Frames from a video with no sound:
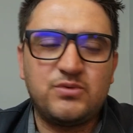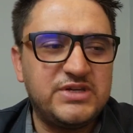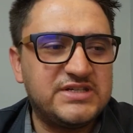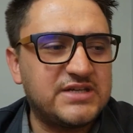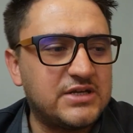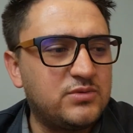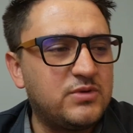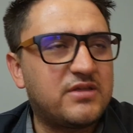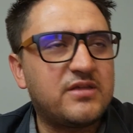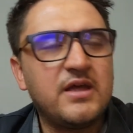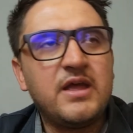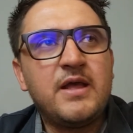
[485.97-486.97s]
We sit
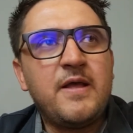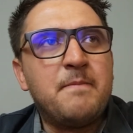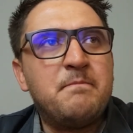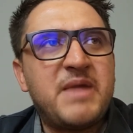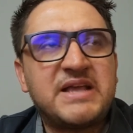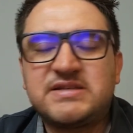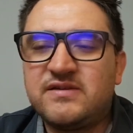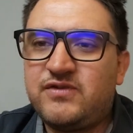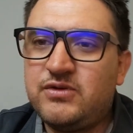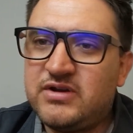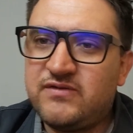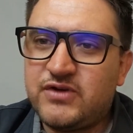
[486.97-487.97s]
with massive
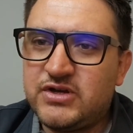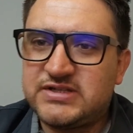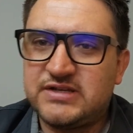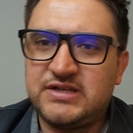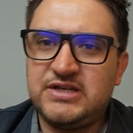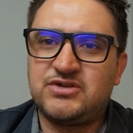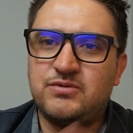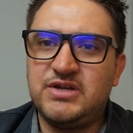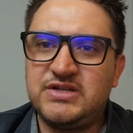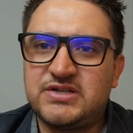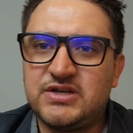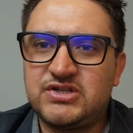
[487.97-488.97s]
universities,
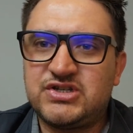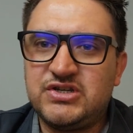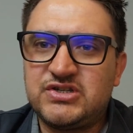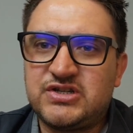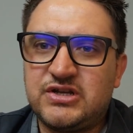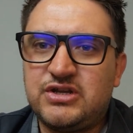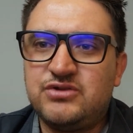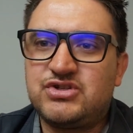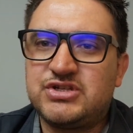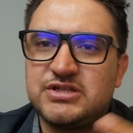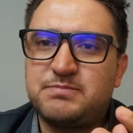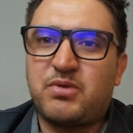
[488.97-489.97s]
research
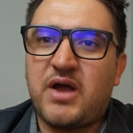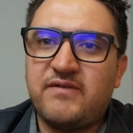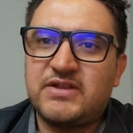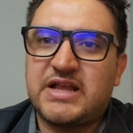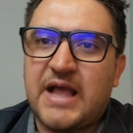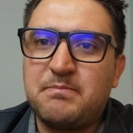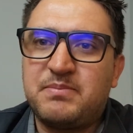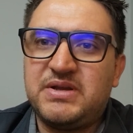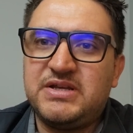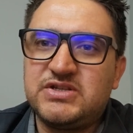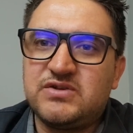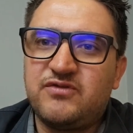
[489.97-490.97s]
institutions, private
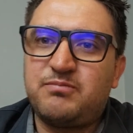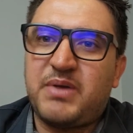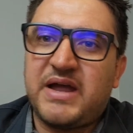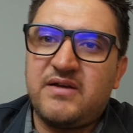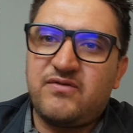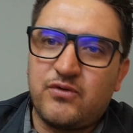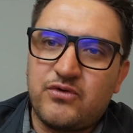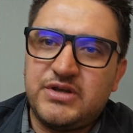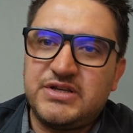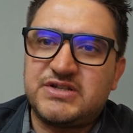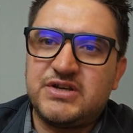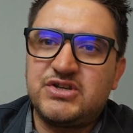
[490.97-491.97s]
companies who've paid for
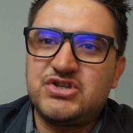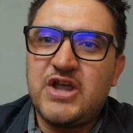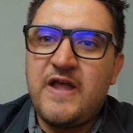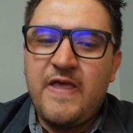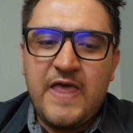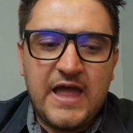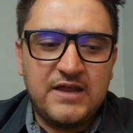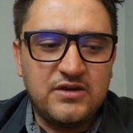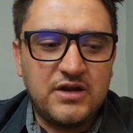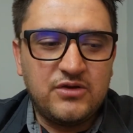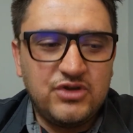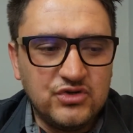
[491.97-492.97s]
research. And you
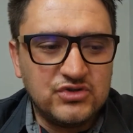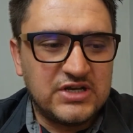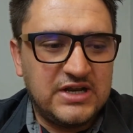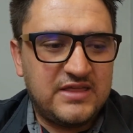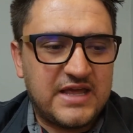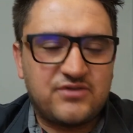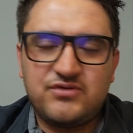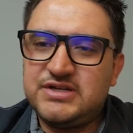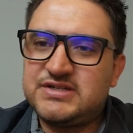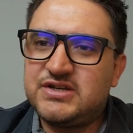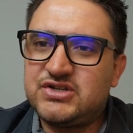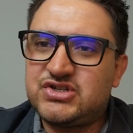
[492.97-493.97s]
know, usually that
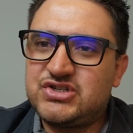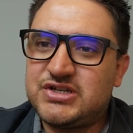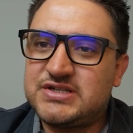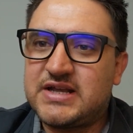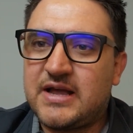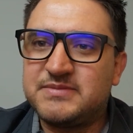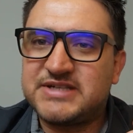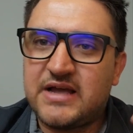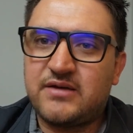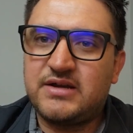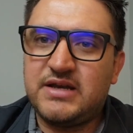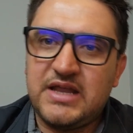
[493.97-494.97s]
research just comes
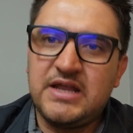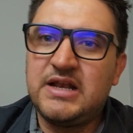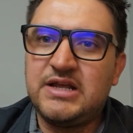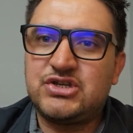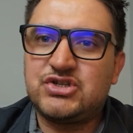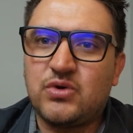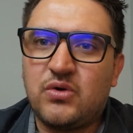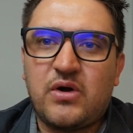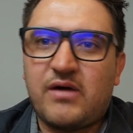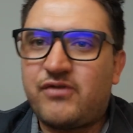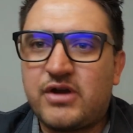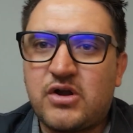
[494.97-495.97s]
out in English
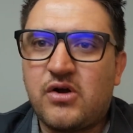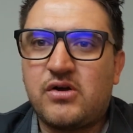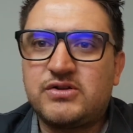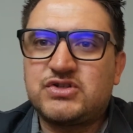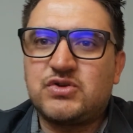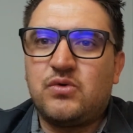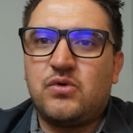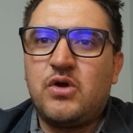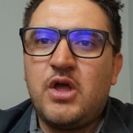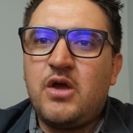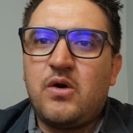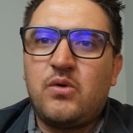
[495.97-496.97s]
or Afrikaans or
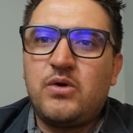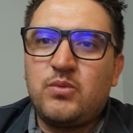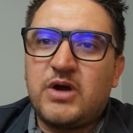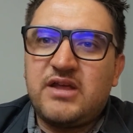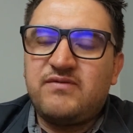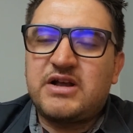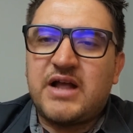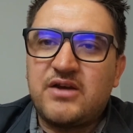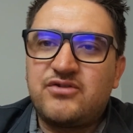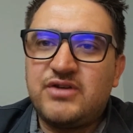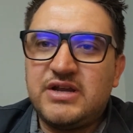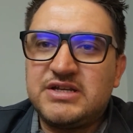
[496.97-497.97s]
or in whatever
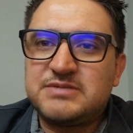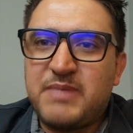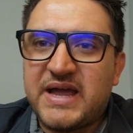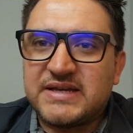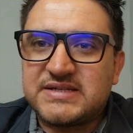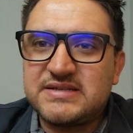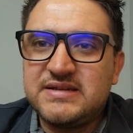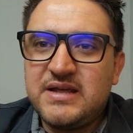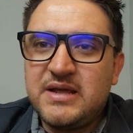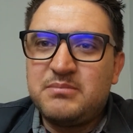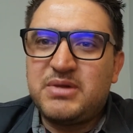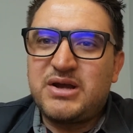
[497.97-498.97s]
country it is based.
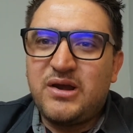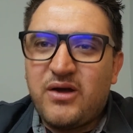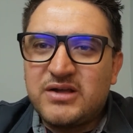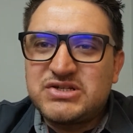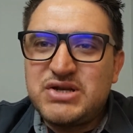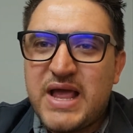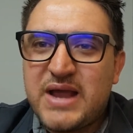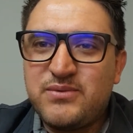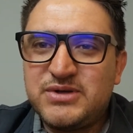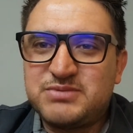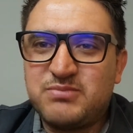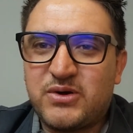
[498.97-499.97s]
But large
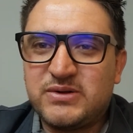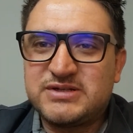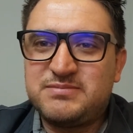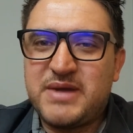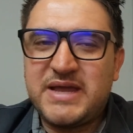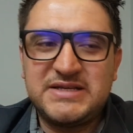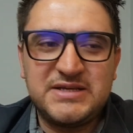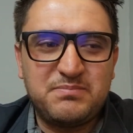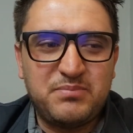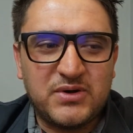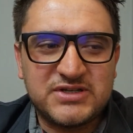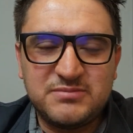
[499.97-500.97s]
language models makes it
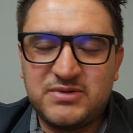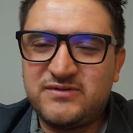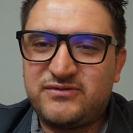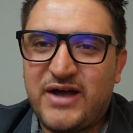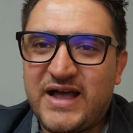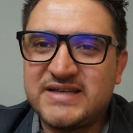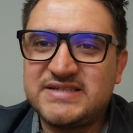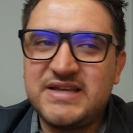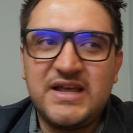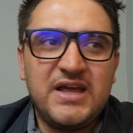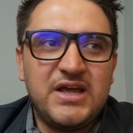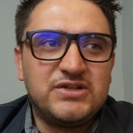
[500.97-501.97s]
possible for us
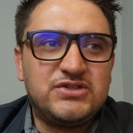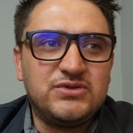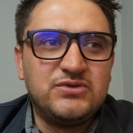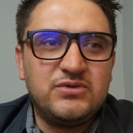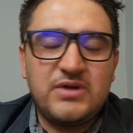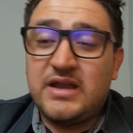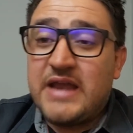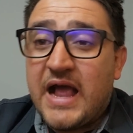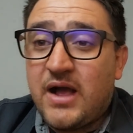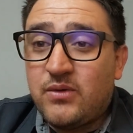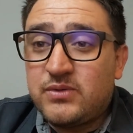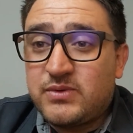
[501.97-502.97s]
to, in
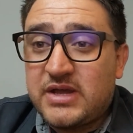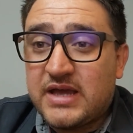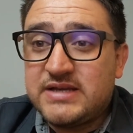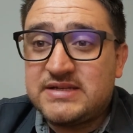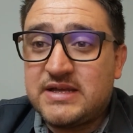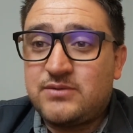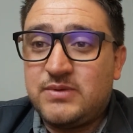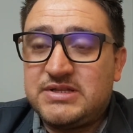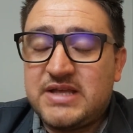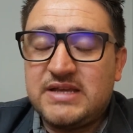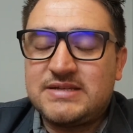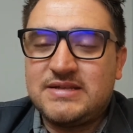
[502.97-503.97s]
our case that we
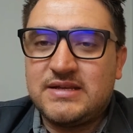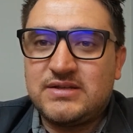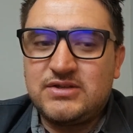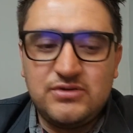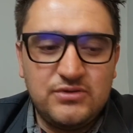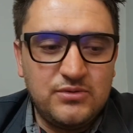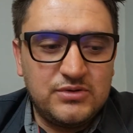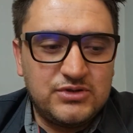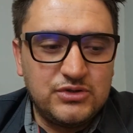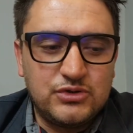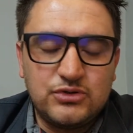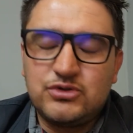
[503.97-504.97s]
tested, to
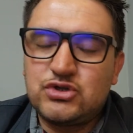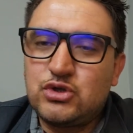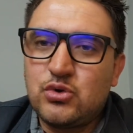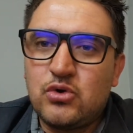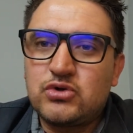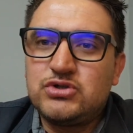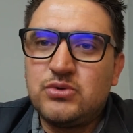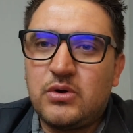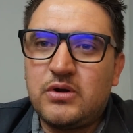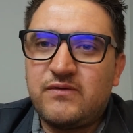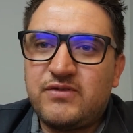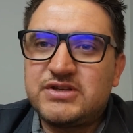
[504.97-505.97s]
to to talk to
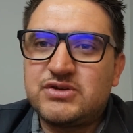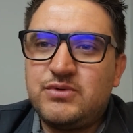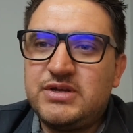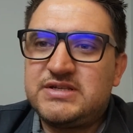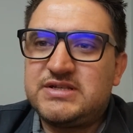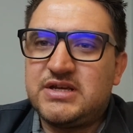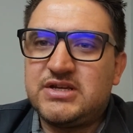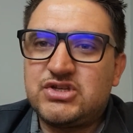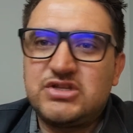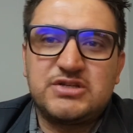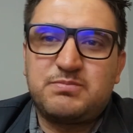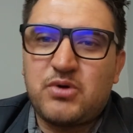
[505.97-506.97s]
all of this research,
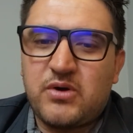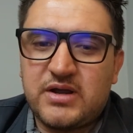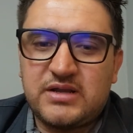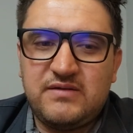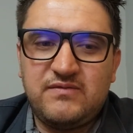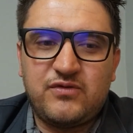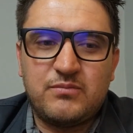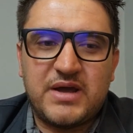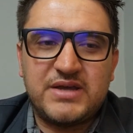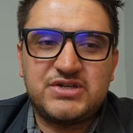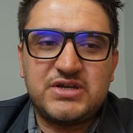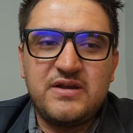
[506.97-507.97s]
this product
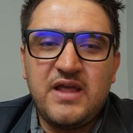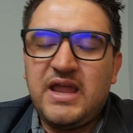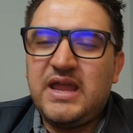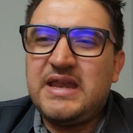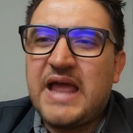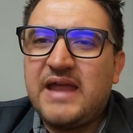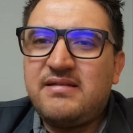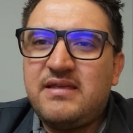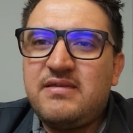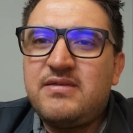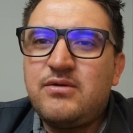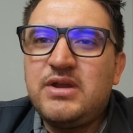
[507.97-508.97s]
information in
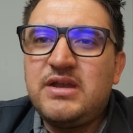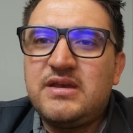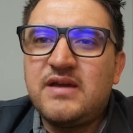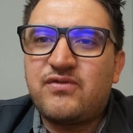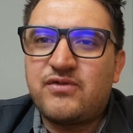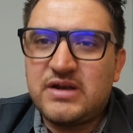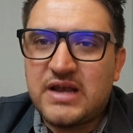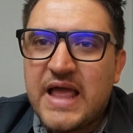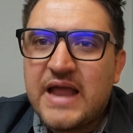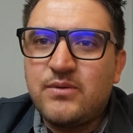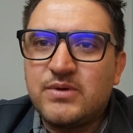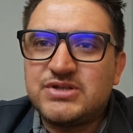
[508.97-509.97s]
83 different
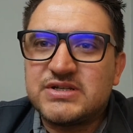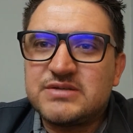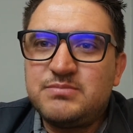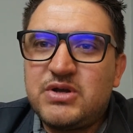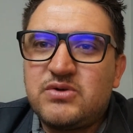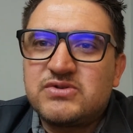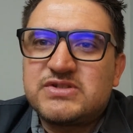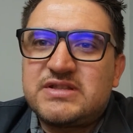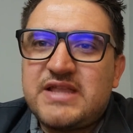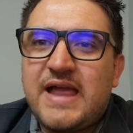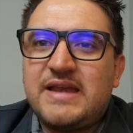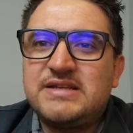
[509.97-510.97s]
languages, because
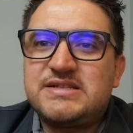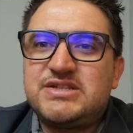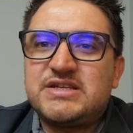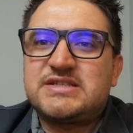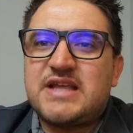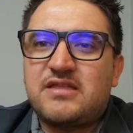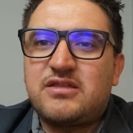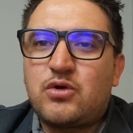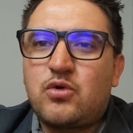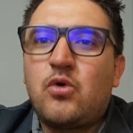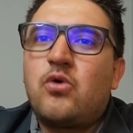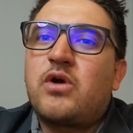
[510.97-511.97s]
that is just at the
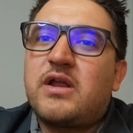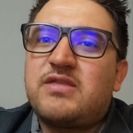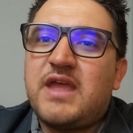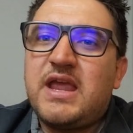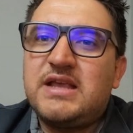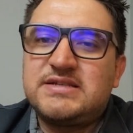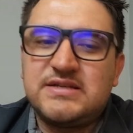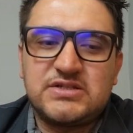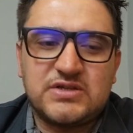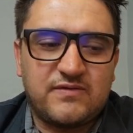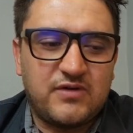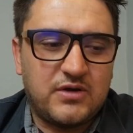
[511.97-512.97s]
core, at the
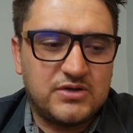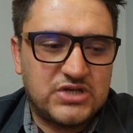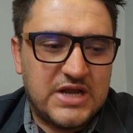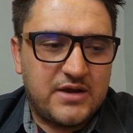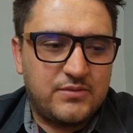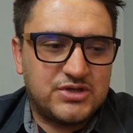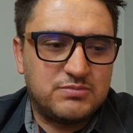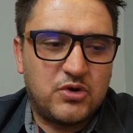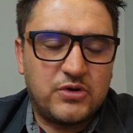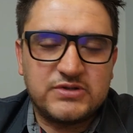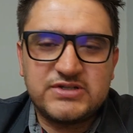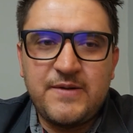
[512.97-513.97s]
essence of large language
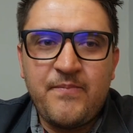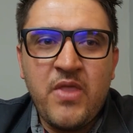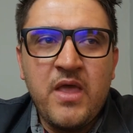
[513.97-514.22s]
models.